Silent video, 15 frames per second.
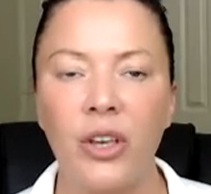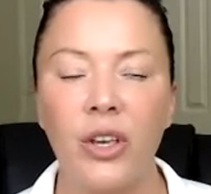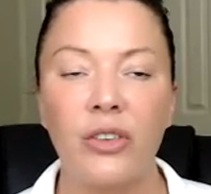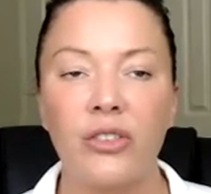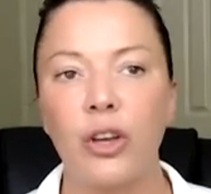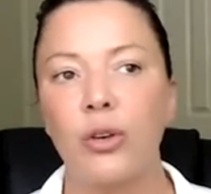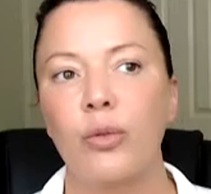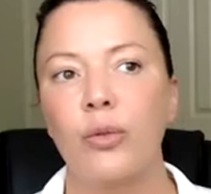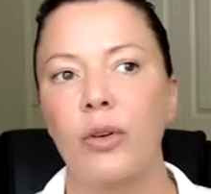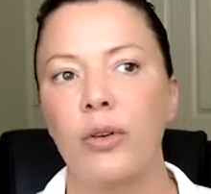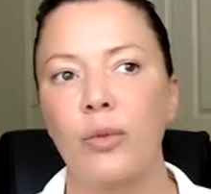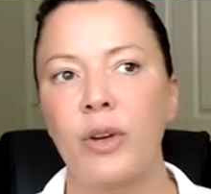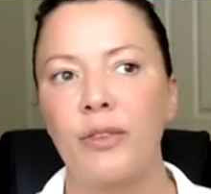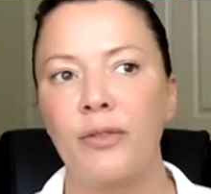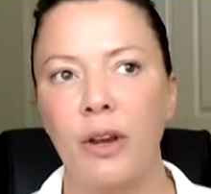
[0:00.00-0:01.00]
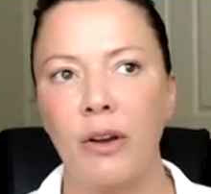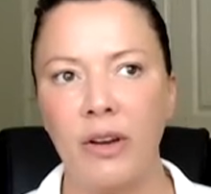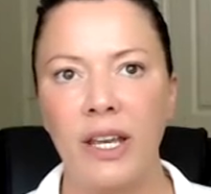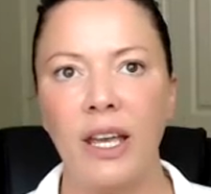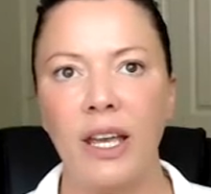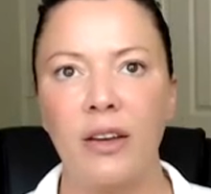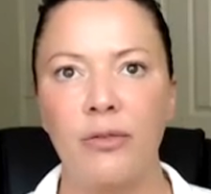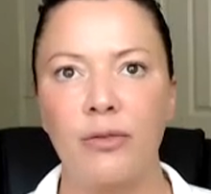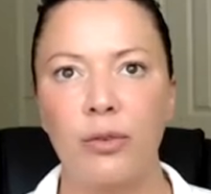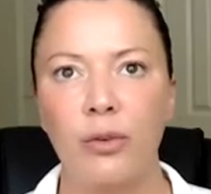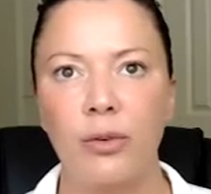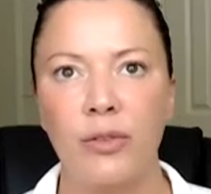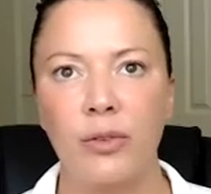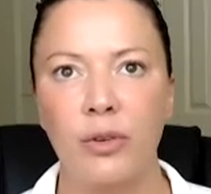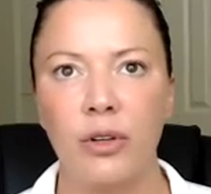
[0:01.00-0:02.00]
So we're very
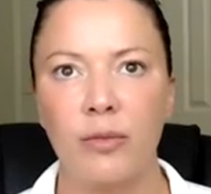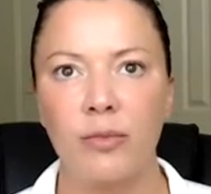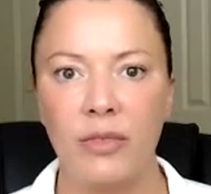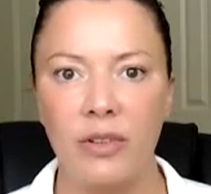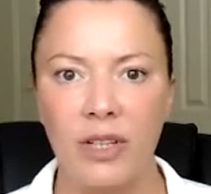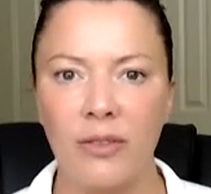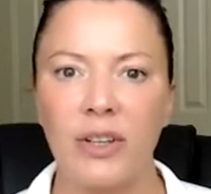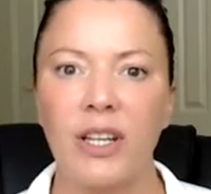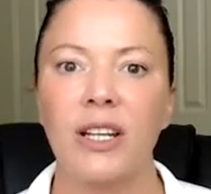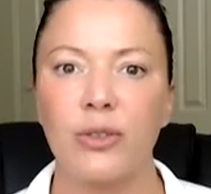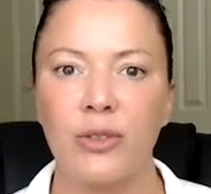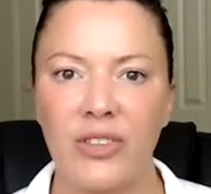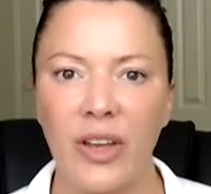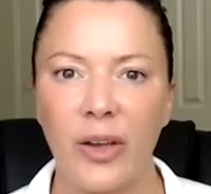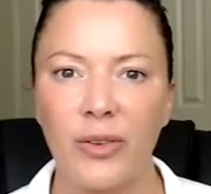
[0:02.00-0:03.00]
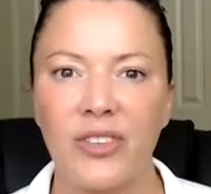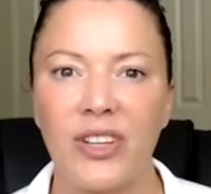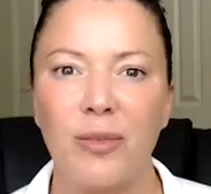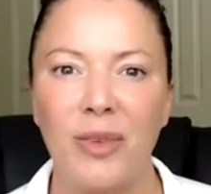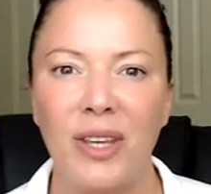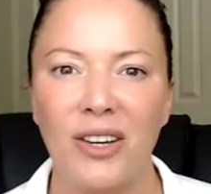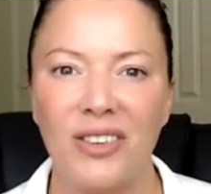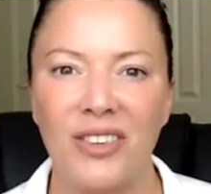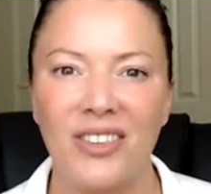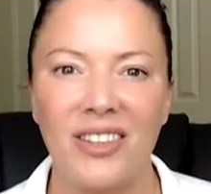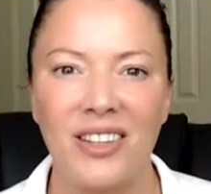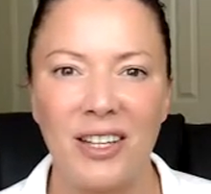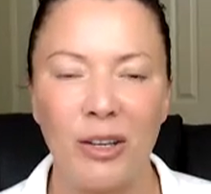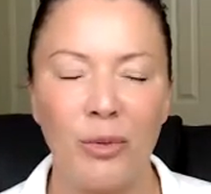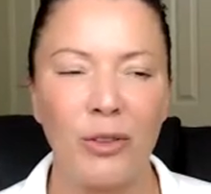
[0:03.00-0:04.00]
careful. I've got a lovely little sales team here in
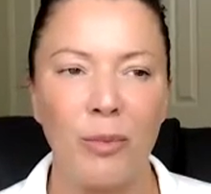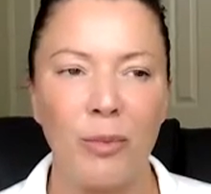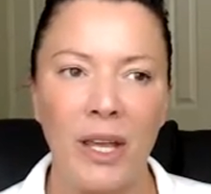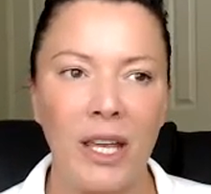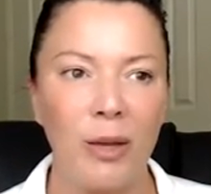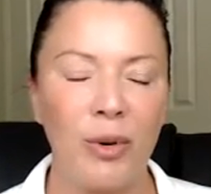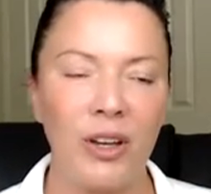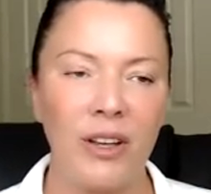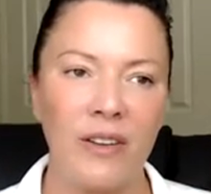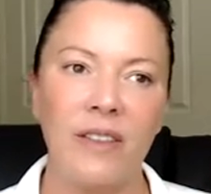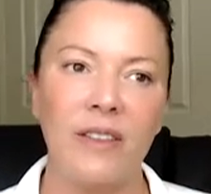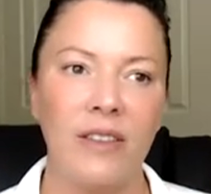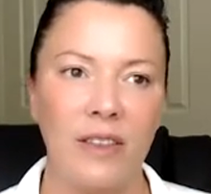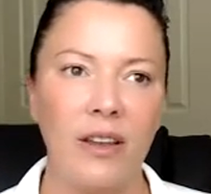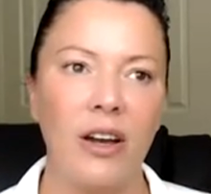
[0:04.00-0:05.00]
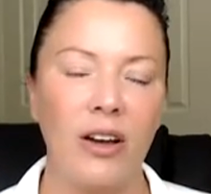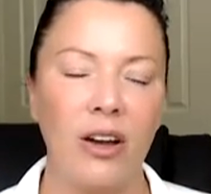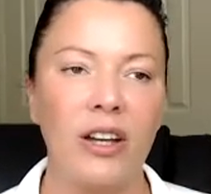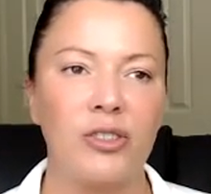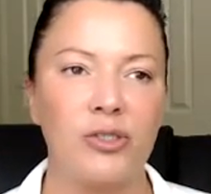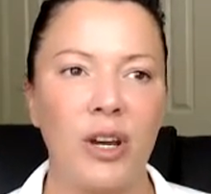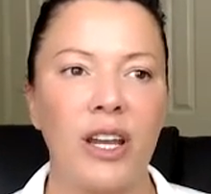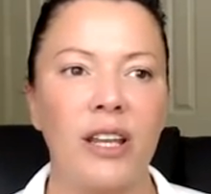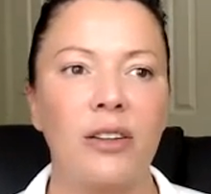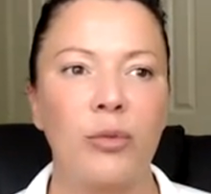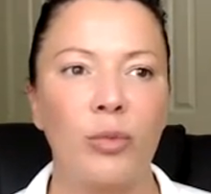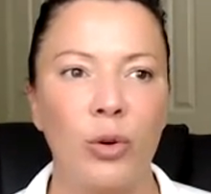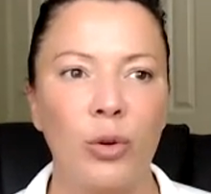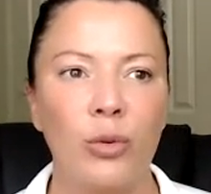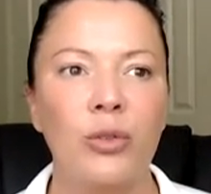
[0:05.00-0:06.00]
Sydney with me, and I train them
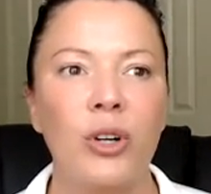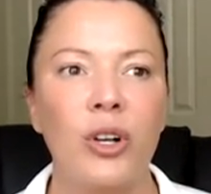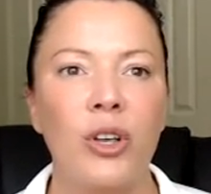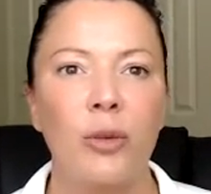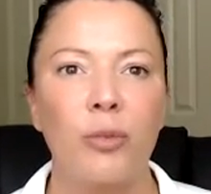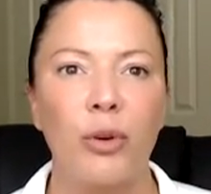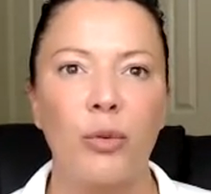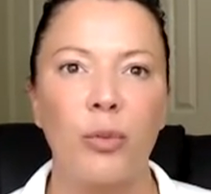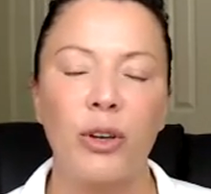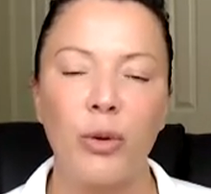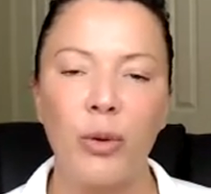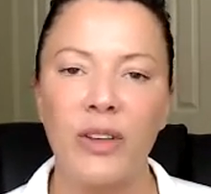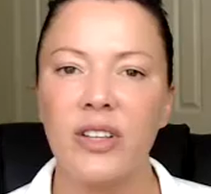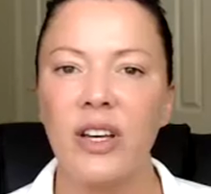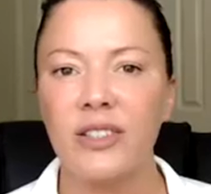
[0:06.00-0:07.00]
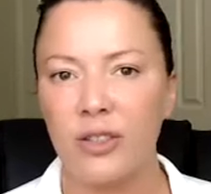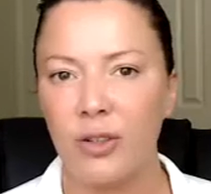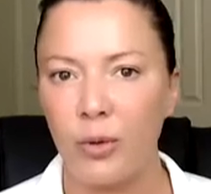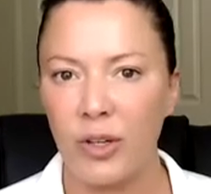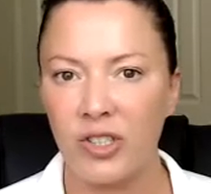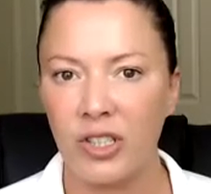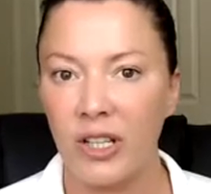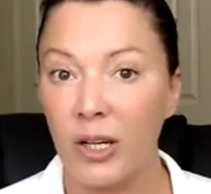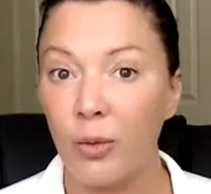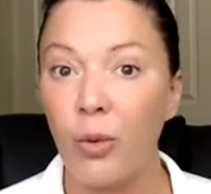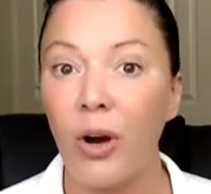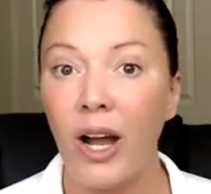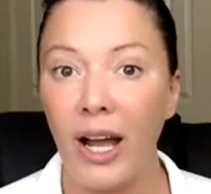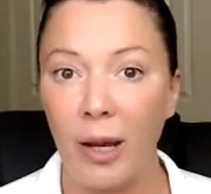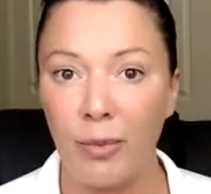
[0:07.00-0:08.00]
all. But we always ask the question, like,
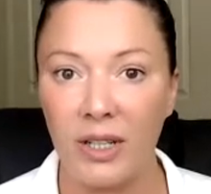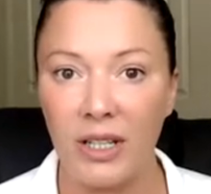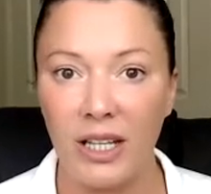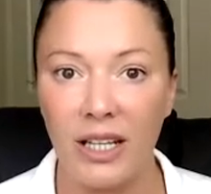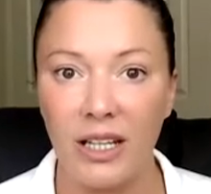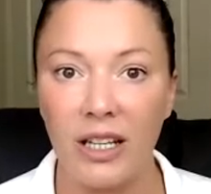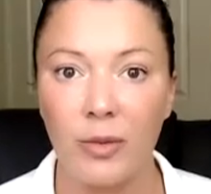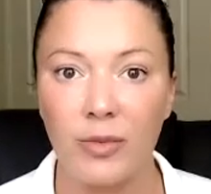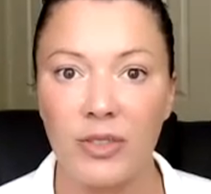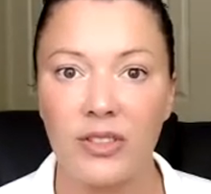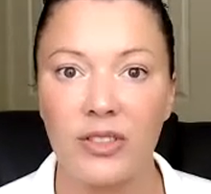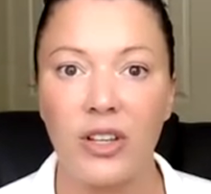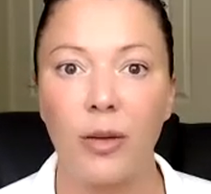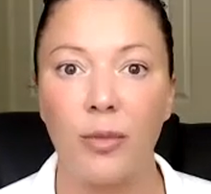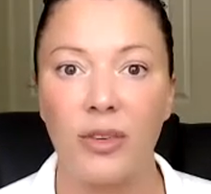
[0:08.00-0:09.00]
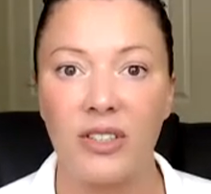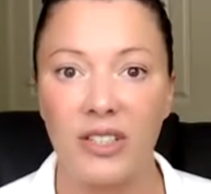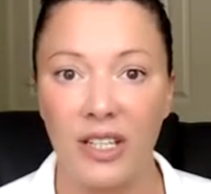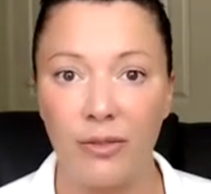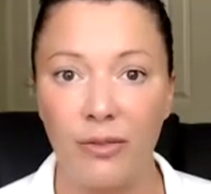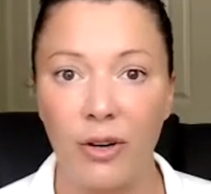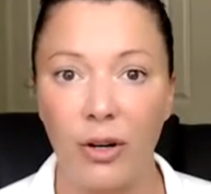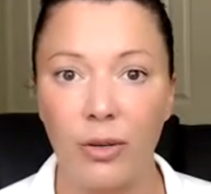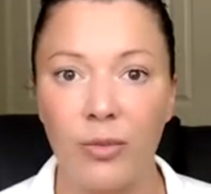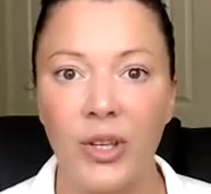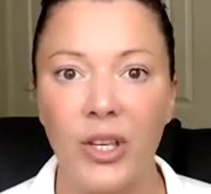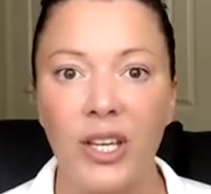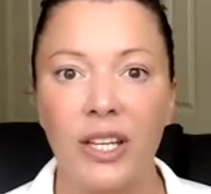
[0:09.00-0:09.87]
what happened leading up to the time of the default?